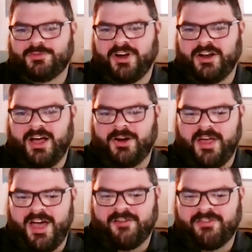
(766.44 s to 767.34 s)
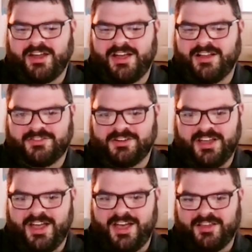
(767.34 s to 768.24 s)
to where I don't have that constant
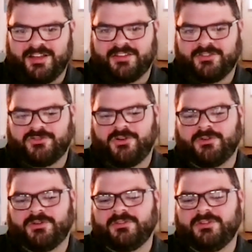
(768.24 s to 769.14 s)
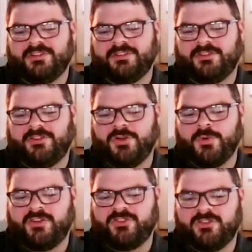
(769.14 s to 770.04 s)
chaos, that constant struggle.
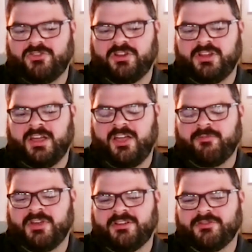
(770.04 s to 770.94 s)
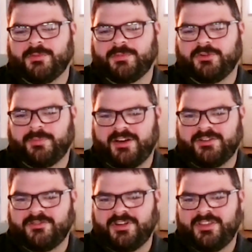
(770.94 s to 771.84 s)
QHHT gave me a different
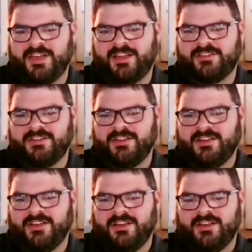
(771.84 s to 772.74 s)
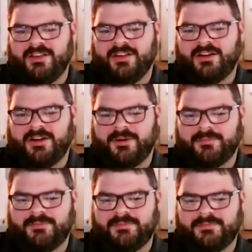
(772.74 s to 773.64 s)
perspective on that.
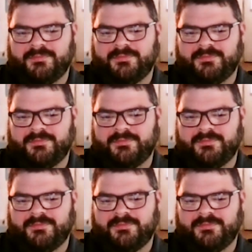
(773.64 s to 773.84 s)
Um,